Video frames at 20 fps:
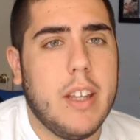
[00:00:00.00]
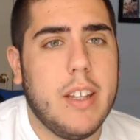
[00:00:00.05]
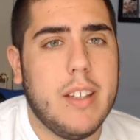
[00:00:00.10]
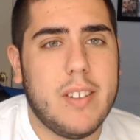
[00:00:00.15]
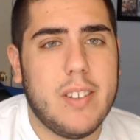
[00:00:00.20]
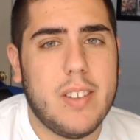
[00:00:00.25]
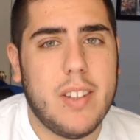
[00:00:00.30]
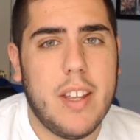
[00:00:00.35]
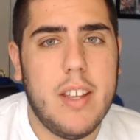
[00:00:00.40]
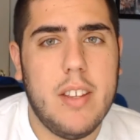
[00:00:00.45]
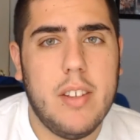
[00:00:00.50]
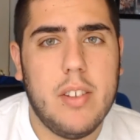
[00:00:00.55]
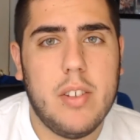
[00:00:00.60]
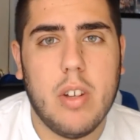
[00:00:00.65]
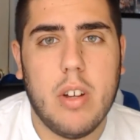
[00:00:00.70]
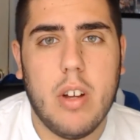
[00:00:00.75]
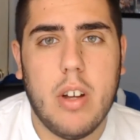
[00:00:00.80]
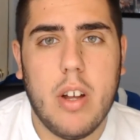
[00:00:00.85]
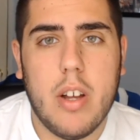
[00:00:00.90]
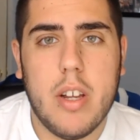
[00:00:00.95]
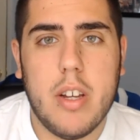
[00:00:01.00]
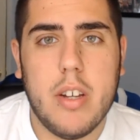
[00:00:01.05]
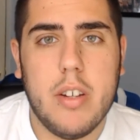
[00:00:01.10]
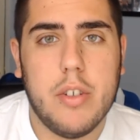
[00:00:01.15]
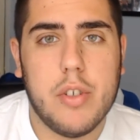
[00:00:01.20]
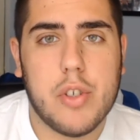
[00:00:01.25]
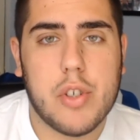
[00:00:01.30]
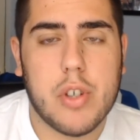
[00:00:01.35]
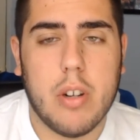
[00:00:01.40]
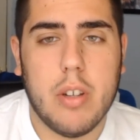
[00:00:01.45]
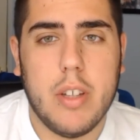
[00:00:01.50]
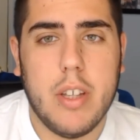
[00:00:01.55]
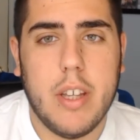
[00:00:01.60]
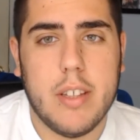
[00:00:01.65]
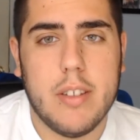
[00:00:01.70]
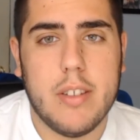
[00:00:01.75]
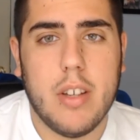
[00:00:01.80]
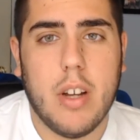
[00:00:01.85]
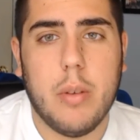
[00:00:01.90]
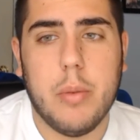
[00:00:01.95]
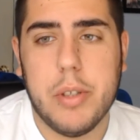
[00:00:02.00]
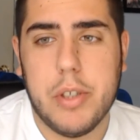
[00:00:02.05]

It says on Charlie Intel,